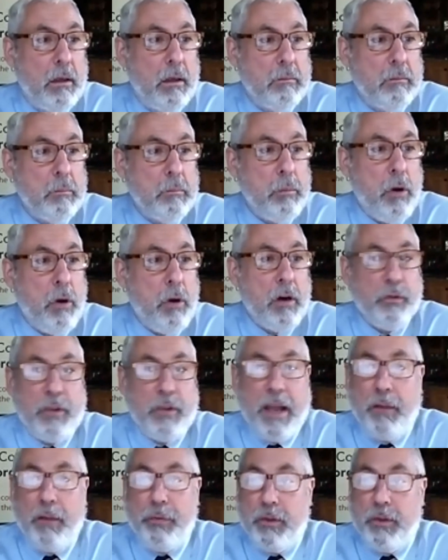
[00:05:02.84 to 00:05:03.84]
parse
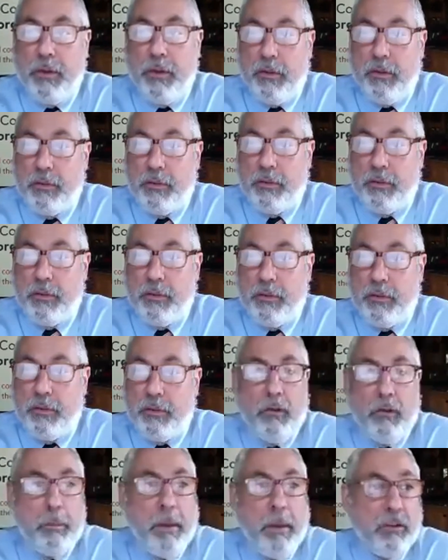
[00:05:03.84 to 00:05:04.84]
out this
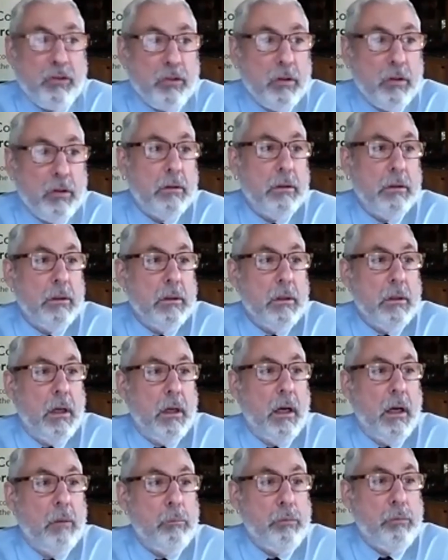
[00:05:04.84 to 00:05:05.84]
special
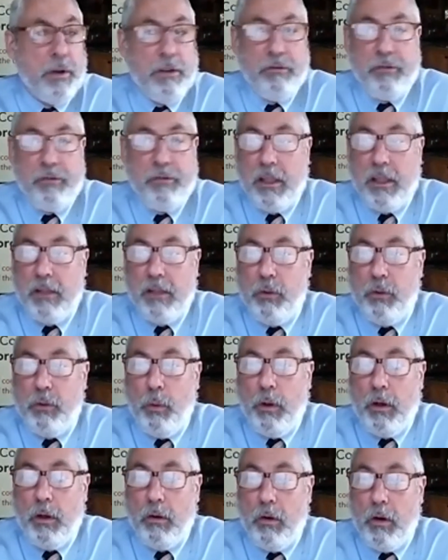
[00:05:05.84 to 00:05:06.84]
briefing, if you
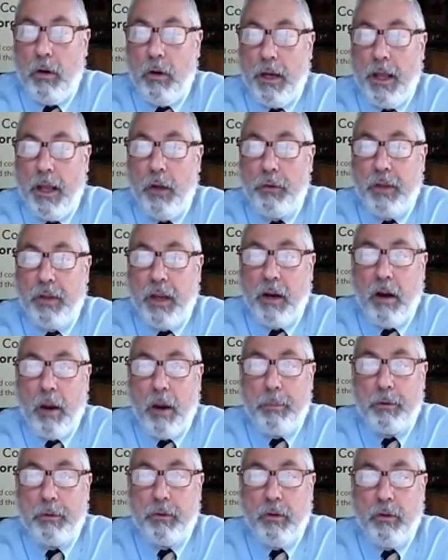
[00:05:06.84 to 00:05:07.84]
will, on healthcare
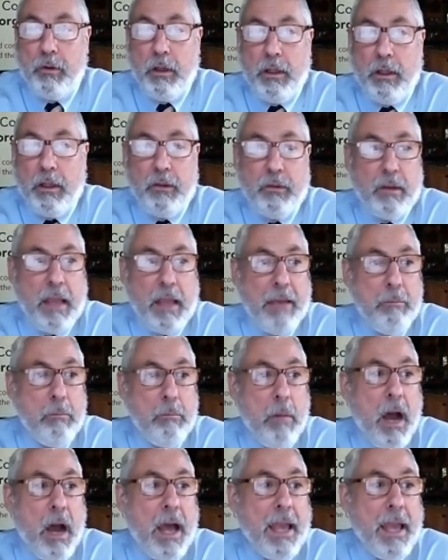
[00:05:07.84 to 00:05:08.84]
opportunities.
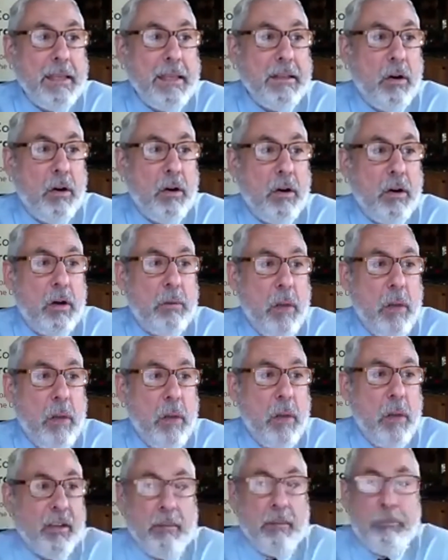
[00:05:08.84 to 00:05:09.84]
On my
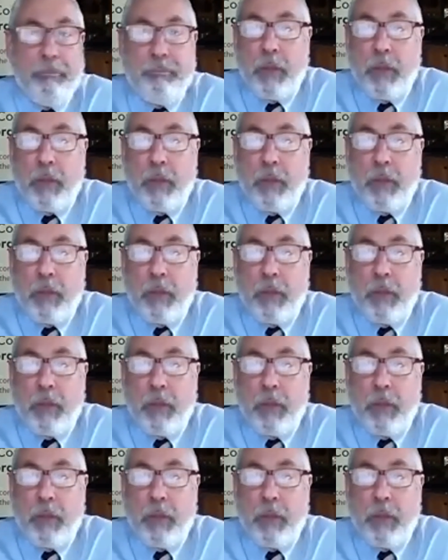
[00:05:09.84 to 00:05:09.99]
team,